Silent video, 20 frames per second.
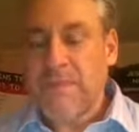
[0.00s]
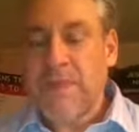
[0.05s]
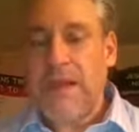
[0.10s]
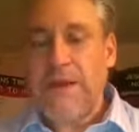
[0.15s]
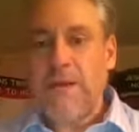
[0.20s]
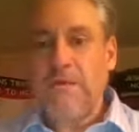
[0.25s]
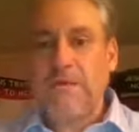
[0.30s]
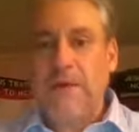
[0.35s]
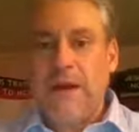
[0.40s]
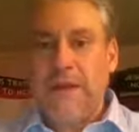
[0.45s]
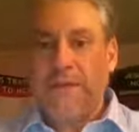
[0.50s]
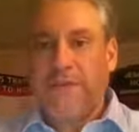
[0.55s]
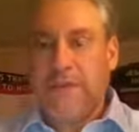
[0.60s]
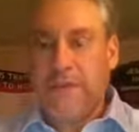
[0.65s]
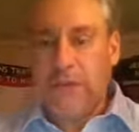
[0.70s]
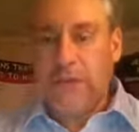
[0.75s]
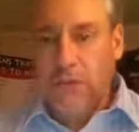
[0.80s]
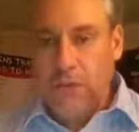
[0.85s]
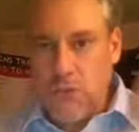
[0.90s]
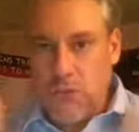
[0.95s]
Are you ready to
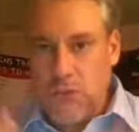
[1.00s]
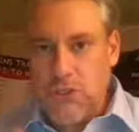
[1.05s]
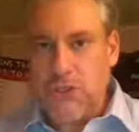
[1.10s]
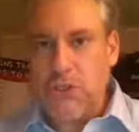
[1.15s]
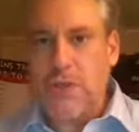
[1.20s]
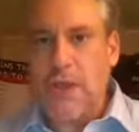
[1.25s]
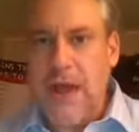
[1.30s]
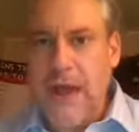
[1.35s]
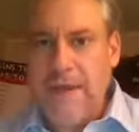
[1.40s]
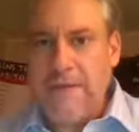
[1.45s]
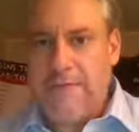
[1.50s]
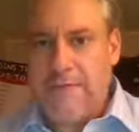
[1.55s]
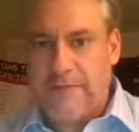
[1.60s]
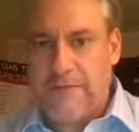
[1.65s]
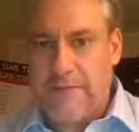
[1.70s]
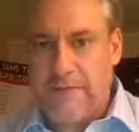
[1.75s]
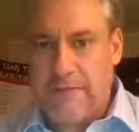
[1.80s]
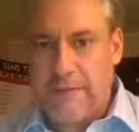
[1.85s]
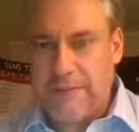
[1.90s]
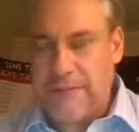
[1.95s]
lose your life?
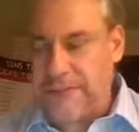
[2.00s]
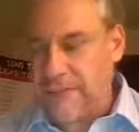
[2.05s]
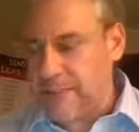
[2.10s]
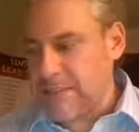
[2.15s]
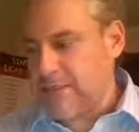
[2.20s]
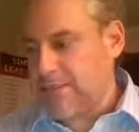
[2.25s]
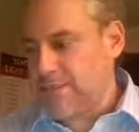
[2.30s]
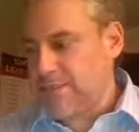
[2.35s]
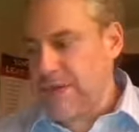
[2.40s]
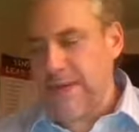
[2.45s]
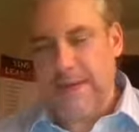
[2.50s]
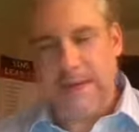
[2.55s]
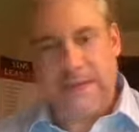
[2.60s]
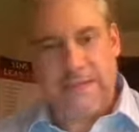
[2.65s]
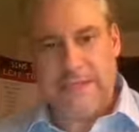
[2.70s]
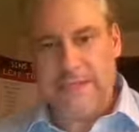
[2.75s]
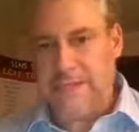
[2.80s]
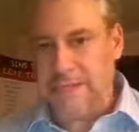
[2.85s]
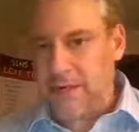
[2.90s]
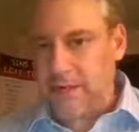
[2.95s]
This doesn't mean
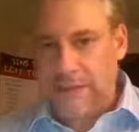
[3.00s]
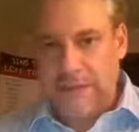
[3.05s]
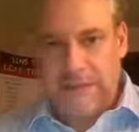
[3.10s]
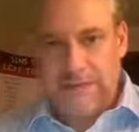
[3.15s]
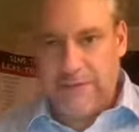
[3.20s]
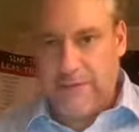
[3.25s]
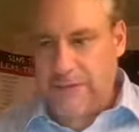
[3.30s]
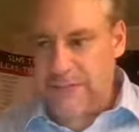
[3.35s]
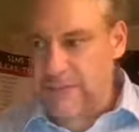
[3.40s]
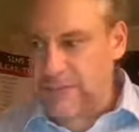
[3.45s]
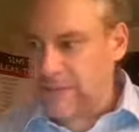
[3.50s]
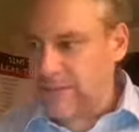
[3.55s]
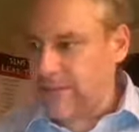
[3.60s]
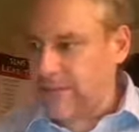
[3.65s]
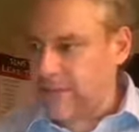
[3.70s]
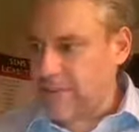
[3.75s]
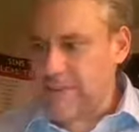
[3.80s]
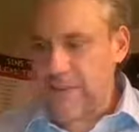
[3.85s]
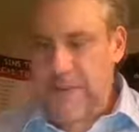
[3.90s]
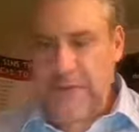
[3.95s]
necessarily physically.
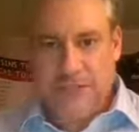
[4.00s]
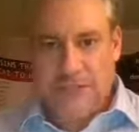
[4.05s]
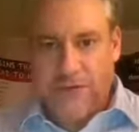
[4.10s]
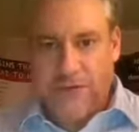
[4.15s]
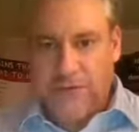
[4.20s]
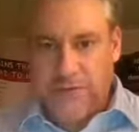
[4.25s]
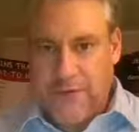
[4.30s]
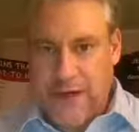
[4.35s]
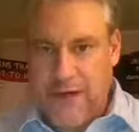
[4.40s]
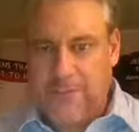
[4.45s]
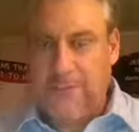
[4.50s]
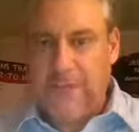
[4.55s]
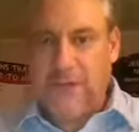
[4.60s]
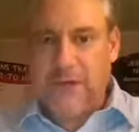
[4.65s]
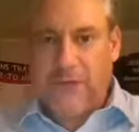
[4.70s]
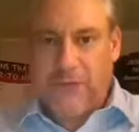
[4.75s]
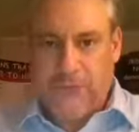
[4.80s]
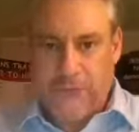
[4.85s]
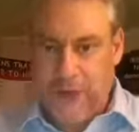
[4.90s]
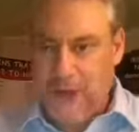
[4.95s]
This means your family,
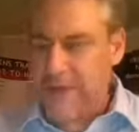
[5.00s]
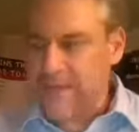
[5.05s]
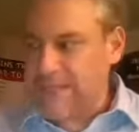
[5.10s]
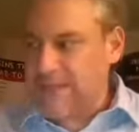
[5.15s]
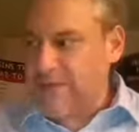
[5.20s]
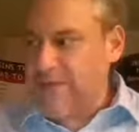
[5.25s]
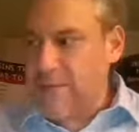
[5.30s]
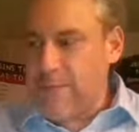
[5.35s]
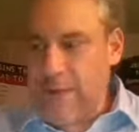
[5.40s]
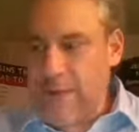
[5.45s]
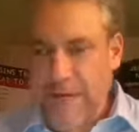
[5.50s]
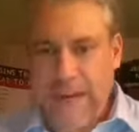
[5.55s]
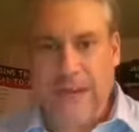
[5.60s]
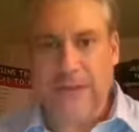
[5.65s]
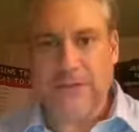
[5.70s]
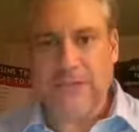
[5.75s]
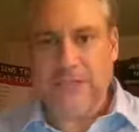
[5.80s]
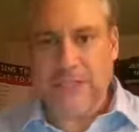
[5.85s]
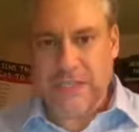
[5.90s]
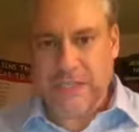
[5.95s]
your friends, everybody
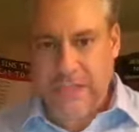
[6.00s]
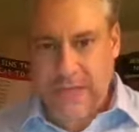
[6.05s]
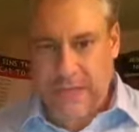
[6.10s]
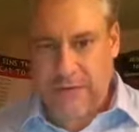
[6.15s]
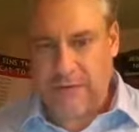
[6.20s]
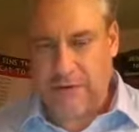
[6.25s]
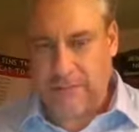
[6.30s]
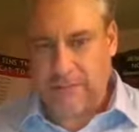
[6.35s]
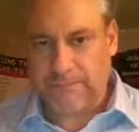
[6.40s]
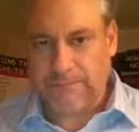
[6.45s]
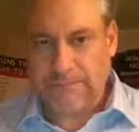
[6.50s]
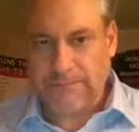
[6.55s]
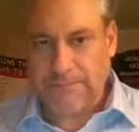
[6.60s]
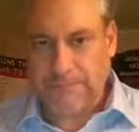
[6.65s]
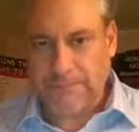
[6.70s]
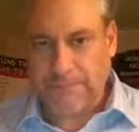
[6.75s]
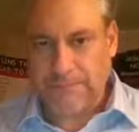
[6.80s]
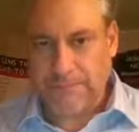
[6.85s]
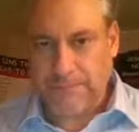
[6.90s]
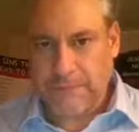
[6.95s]
else, etc. I'm
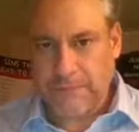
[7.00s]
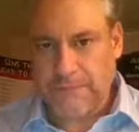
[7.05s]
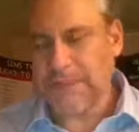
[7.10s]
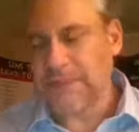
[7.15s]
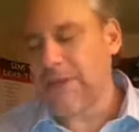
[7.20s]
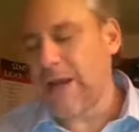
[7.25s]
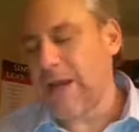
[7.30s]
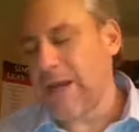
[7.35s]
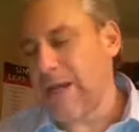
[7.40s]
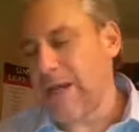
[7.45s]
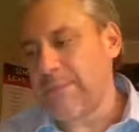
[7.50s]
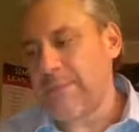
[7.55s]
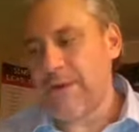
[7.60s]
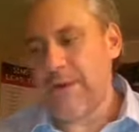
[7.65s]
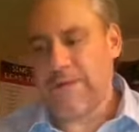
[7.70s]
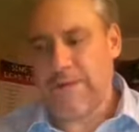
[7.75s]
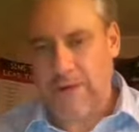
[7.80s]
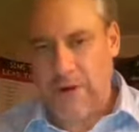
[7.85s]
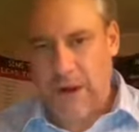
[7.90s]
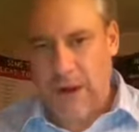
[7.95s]
not talking about
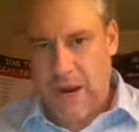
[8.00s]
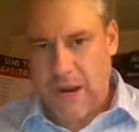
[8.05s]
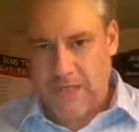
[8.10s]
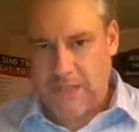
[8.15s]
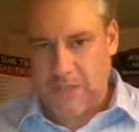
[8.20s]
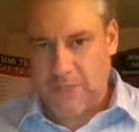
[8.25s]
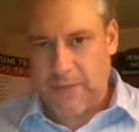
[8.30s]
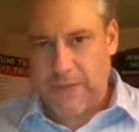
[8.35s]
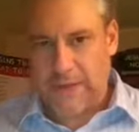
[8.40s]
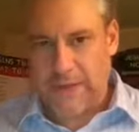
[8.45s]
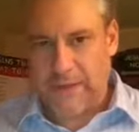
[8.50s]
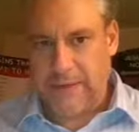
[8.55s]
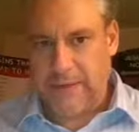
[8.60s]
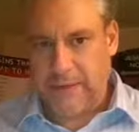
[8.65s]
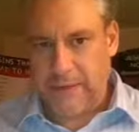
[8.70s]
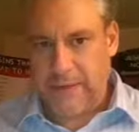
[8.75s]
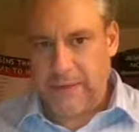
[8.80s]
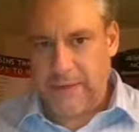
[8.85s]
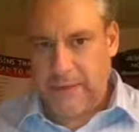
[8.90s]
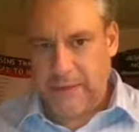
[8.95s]
if you're a husband
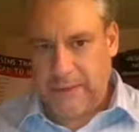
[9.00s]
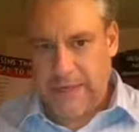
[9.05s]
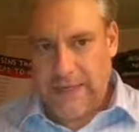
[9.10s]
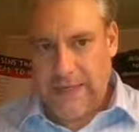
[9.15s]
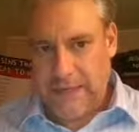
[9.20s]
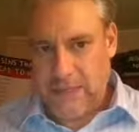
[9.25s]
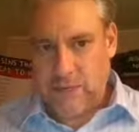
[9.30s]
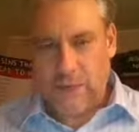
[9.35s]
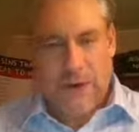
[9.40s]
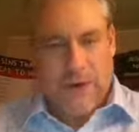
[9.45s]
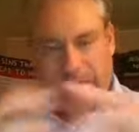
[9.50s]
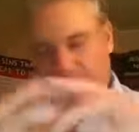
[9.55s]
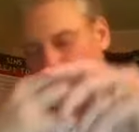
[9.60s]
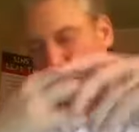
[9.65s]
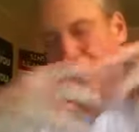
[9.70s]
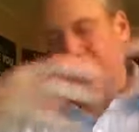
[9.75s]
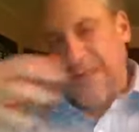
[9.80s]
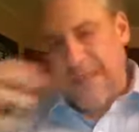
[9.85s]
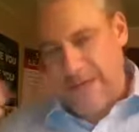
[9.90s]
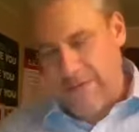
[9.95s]
that has a wife,
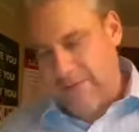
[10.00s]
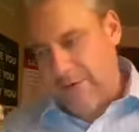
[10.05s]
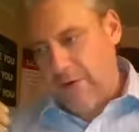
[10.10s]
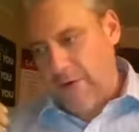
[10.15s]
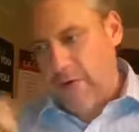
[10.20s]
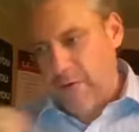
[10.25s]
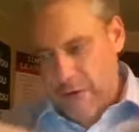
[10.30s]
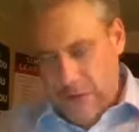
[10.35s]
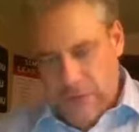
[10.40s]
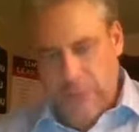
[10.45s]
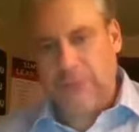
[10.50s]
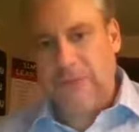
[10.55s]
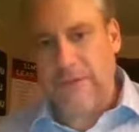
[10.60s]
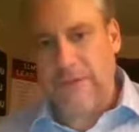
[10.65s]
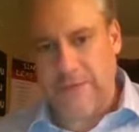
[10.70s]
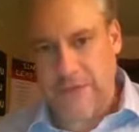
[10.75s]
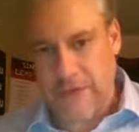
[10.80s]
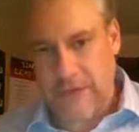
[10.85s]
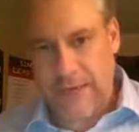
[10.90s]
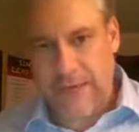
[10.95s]
you leave her and you
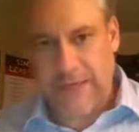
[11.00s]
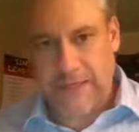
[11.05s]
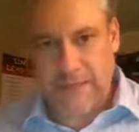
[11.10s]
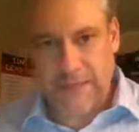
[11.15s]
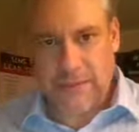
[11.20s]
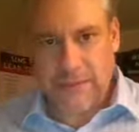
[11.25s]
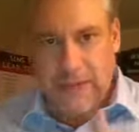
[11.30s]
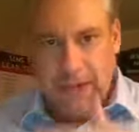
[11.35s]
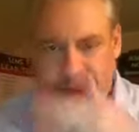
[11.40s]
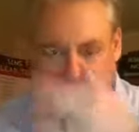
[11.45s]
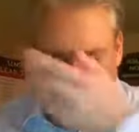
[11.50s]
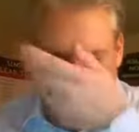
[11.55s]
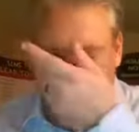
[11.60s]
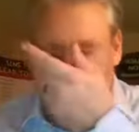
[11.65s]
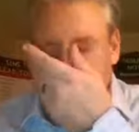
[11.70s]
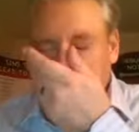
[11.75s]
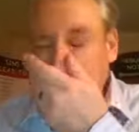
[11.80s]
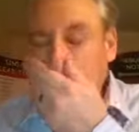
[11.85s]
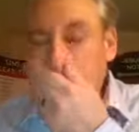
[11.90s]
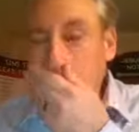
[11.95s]
leave your kids, okay?
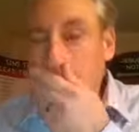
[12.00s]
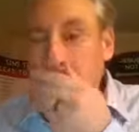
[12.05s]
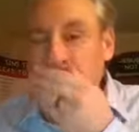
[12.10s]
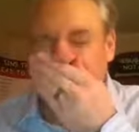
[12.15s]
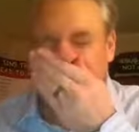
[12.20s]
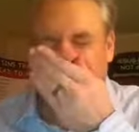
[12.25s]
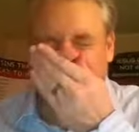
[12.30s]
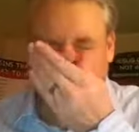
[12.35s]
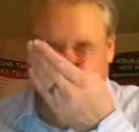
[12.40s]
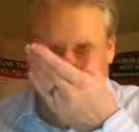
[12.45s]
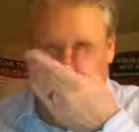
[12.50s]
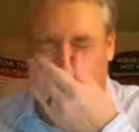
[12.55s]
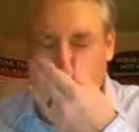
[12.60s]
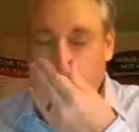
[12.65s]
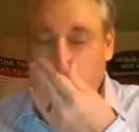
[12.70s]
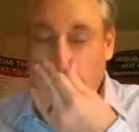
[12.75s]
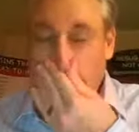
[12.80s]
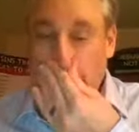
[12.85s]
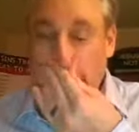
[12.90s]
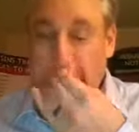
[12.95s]
But there
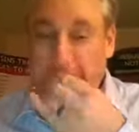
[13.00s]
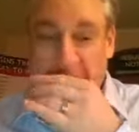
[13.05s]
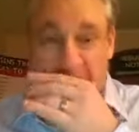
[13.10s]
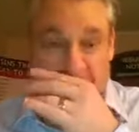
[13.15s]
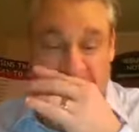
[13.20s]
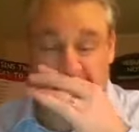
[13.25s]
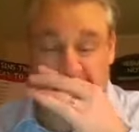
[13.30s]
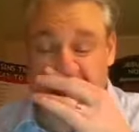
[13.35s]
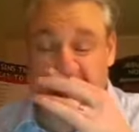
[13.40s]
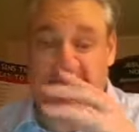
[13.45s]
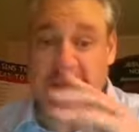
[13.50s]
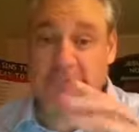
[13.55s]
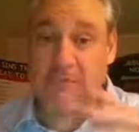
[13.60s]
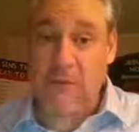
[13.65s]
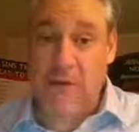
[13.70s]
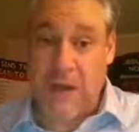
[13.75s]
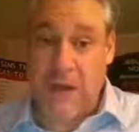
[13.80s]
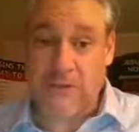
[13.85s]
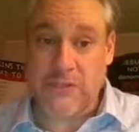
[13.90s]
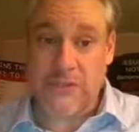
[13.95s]
will be division in your
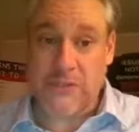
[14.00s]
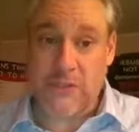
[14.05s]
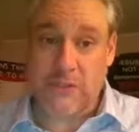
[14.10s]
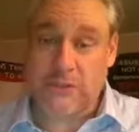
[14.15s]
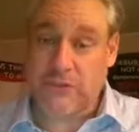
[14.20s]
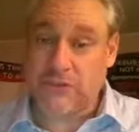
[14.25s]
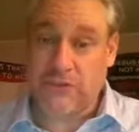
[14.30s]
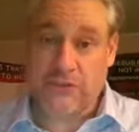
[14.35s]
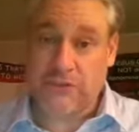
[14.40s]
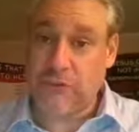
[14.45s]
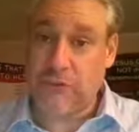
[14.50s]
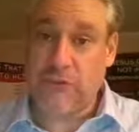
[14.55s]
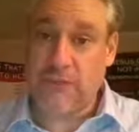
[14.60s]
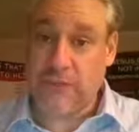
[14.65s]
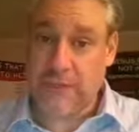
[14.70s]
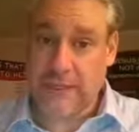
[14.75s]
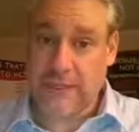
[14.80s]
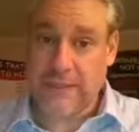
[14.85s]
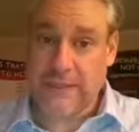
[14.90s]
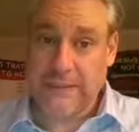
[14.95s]
own household,
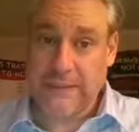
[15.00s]
certainly.